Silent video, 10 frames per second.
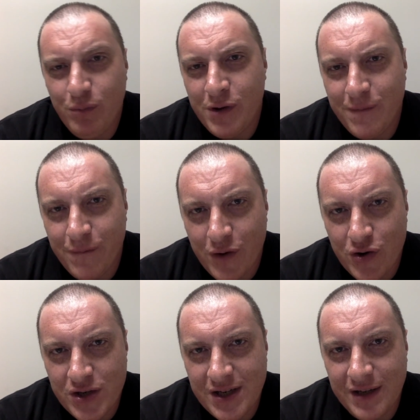But
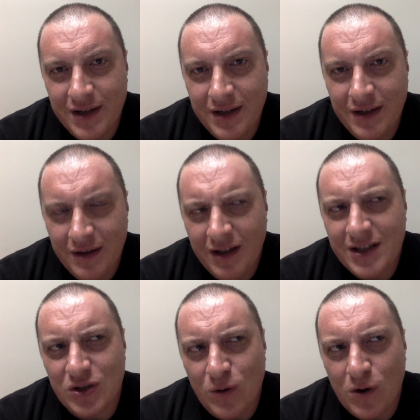first,
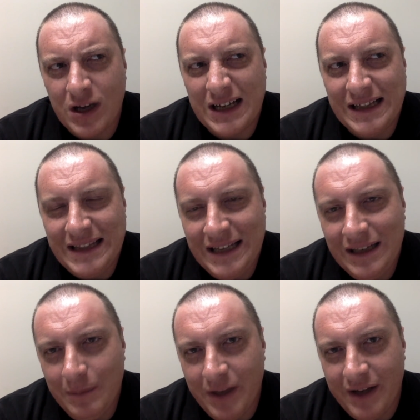let's talk a
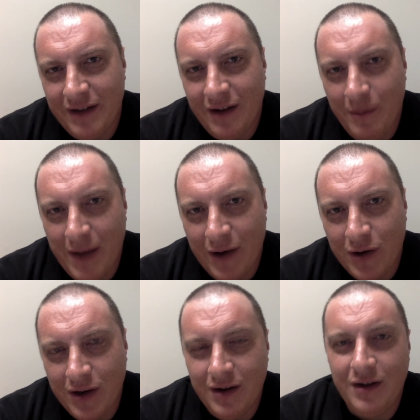little bit about